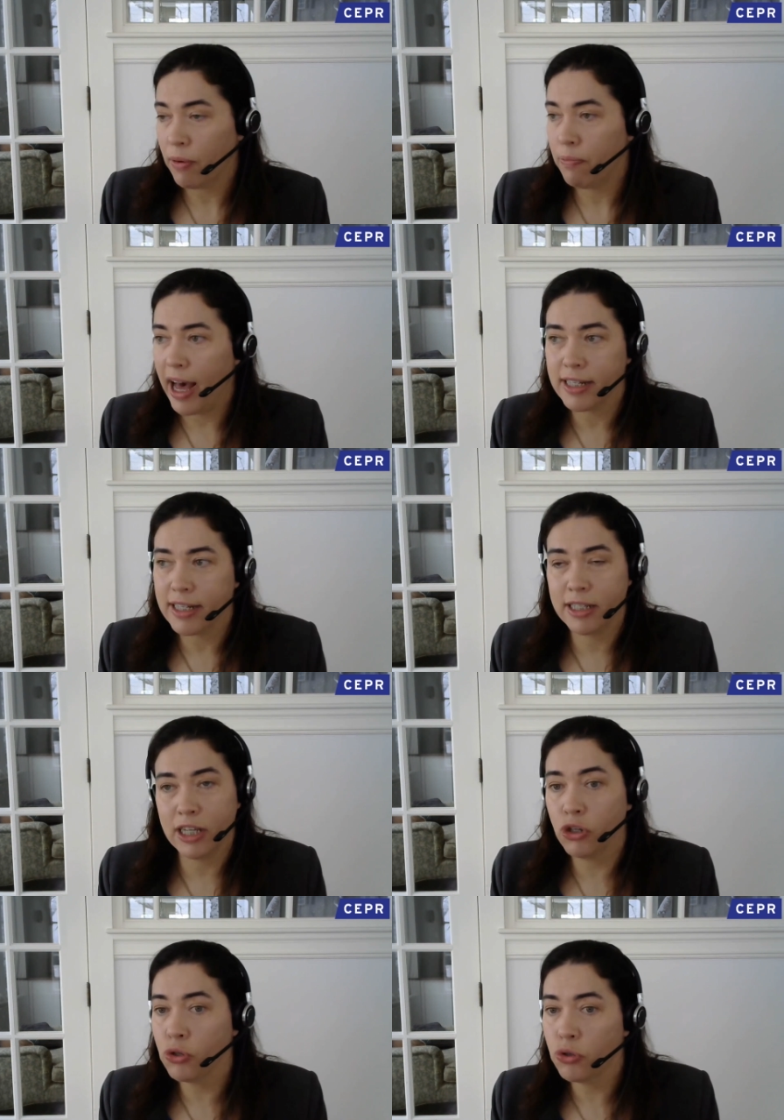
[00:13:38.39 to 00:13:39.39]
pass
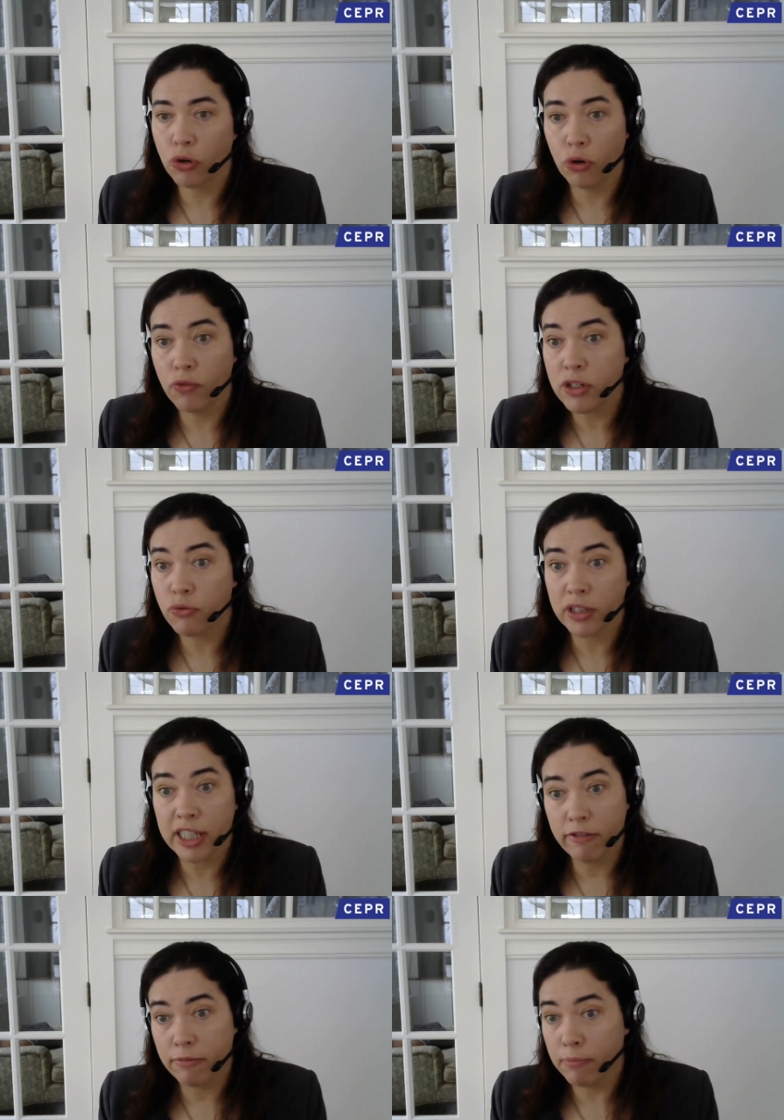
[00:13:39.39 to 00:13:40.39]
the new COVID
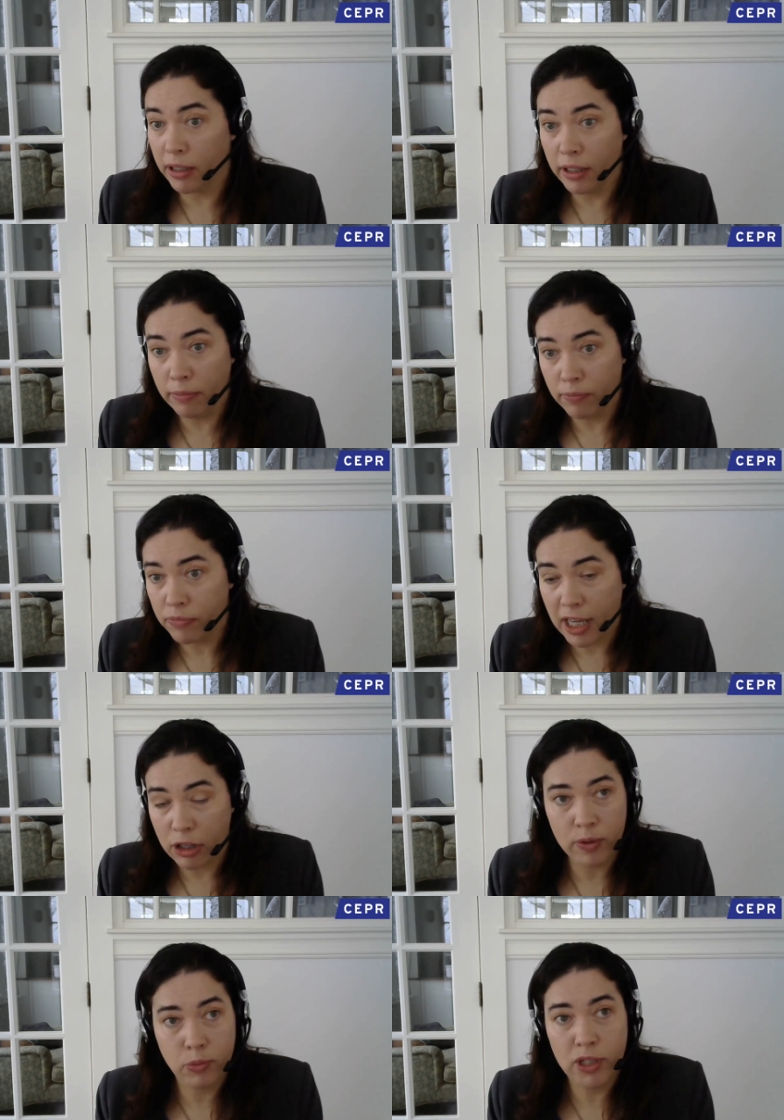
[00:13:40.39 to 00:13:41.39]
relief bill
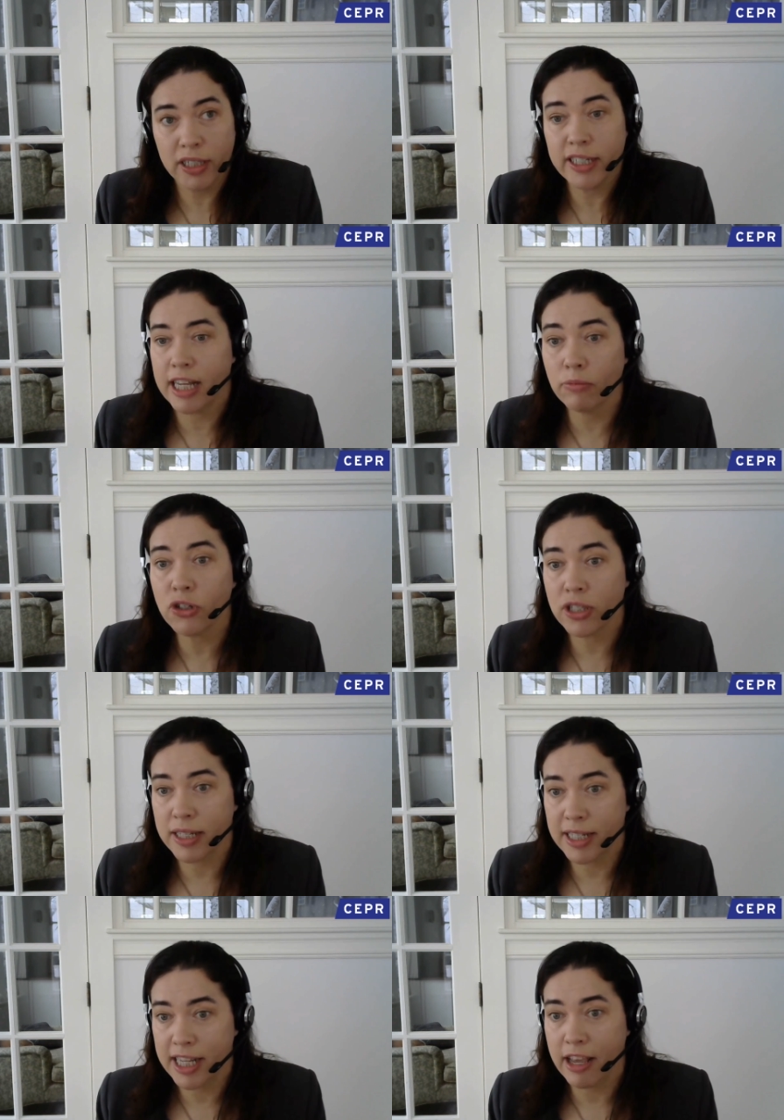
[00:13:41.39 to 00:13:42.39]
that will establish
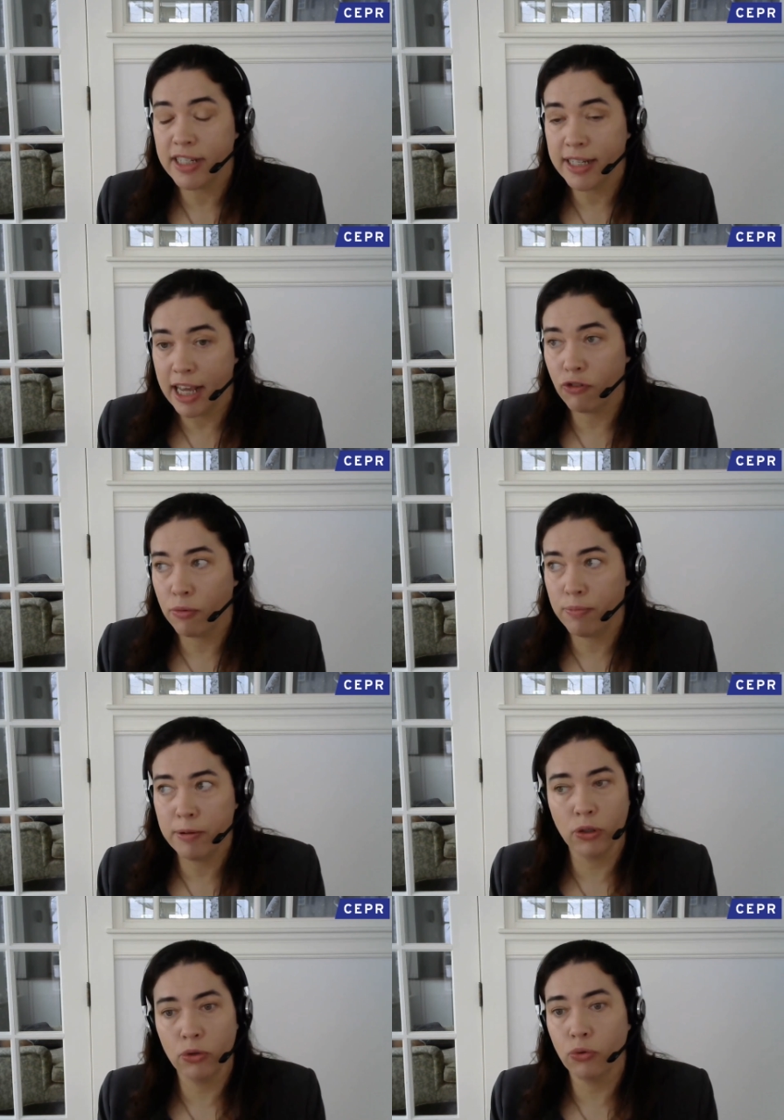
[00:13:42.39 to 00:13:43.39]
the safety net for
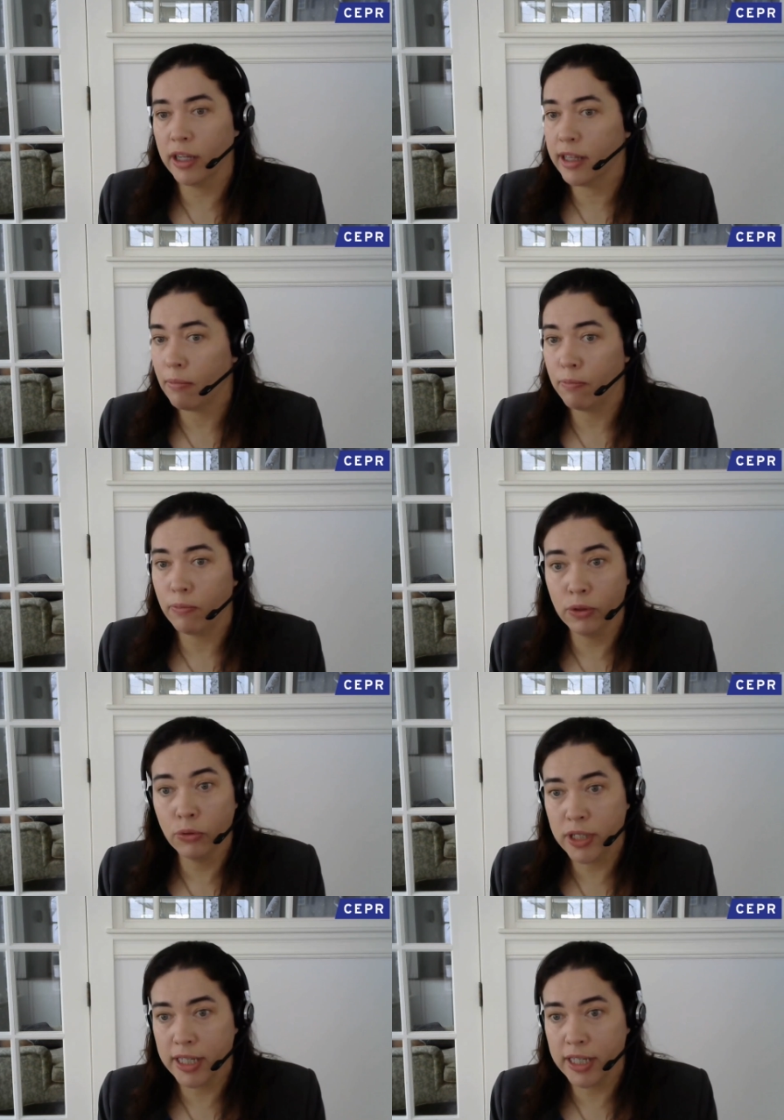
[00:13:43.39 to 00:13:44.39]
people who end up
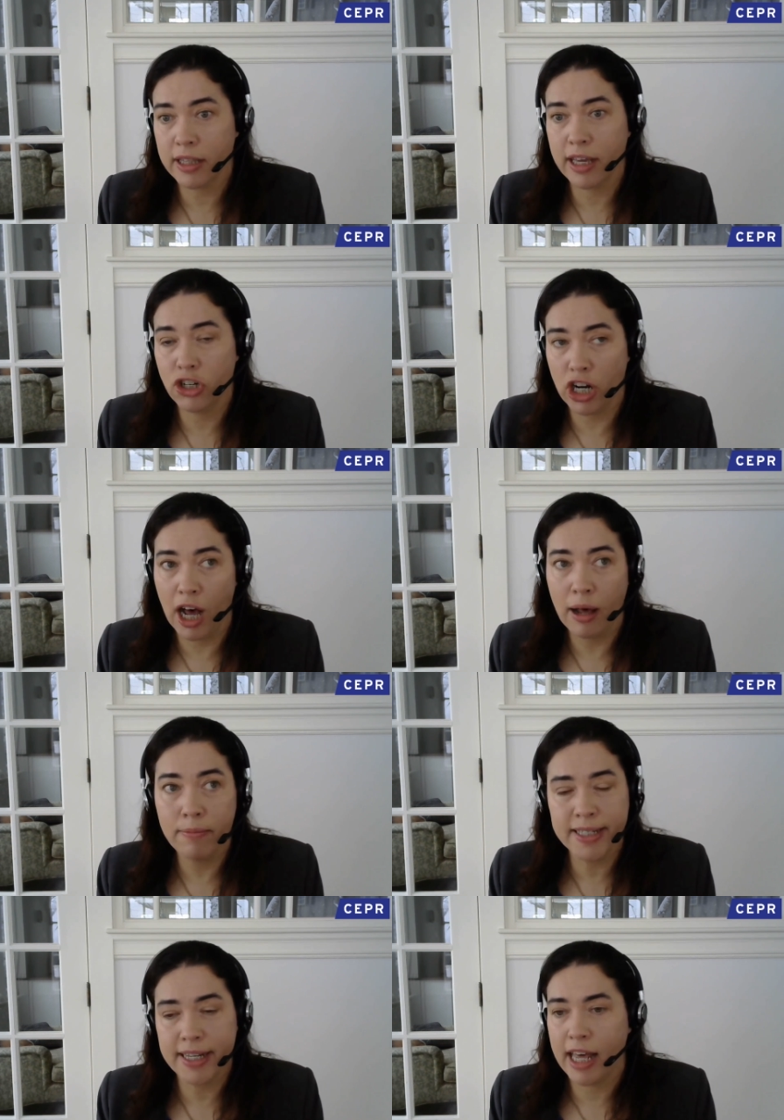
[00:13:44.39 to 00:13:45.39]
losing their
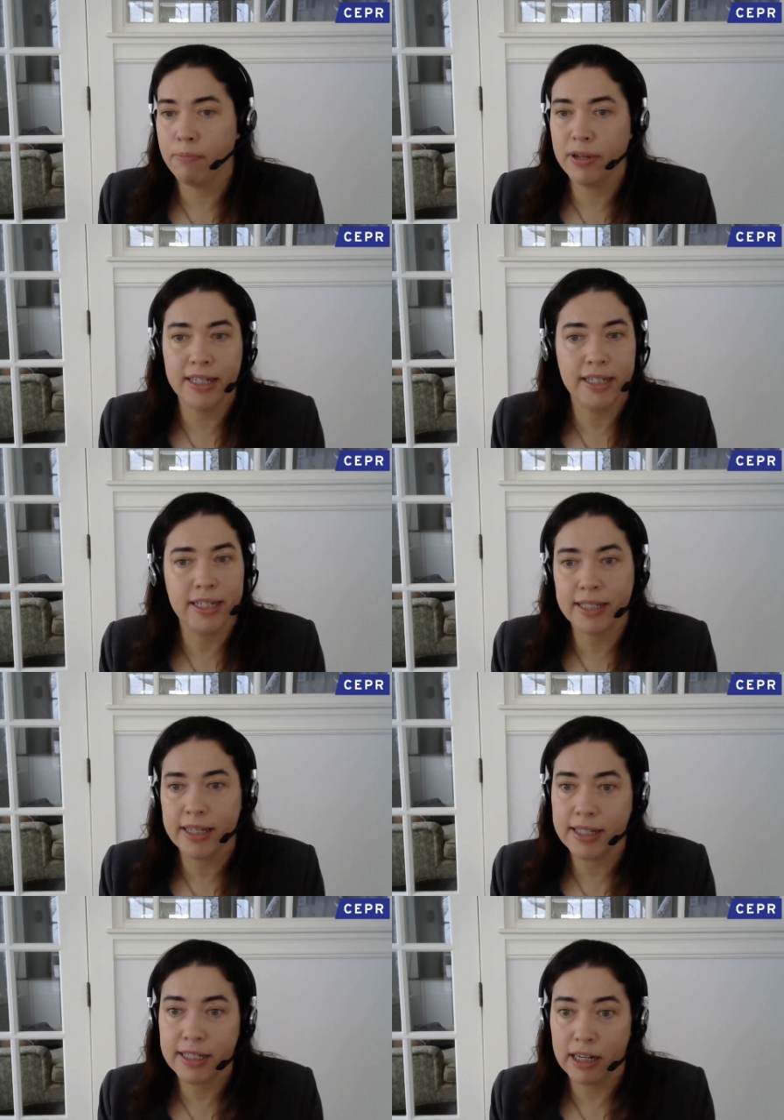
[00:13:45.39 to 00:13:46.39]
jobs and businesses
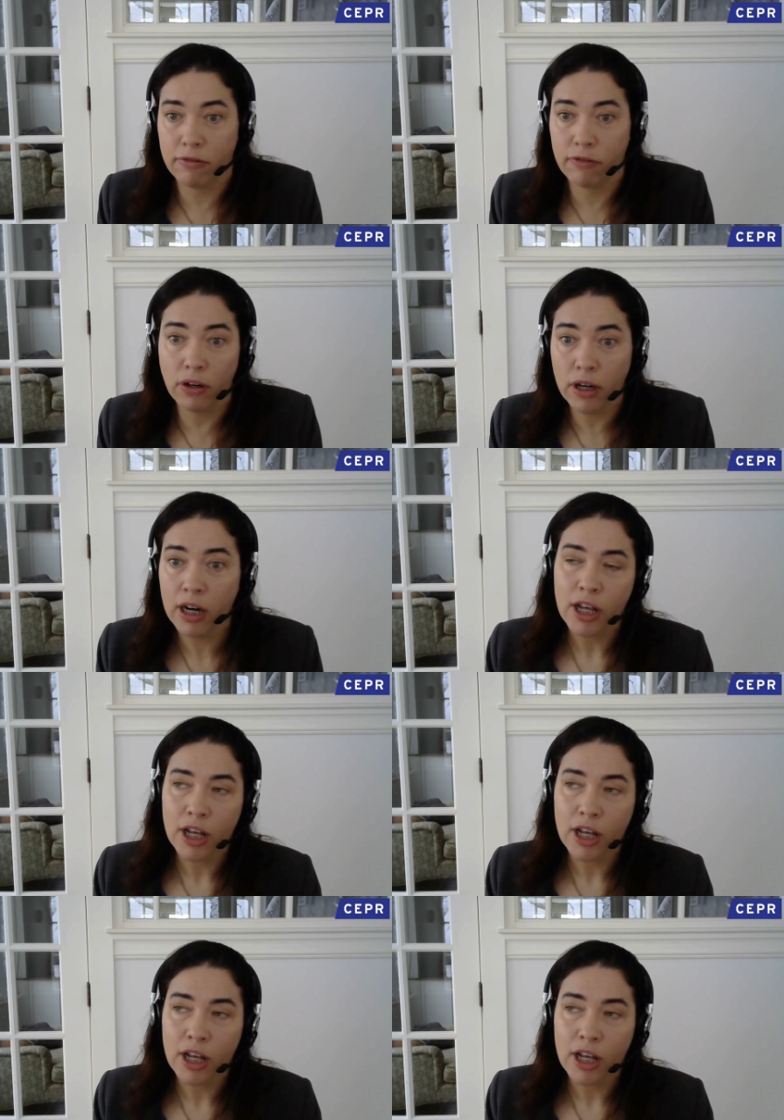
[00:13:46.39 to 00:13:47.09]
that suffer.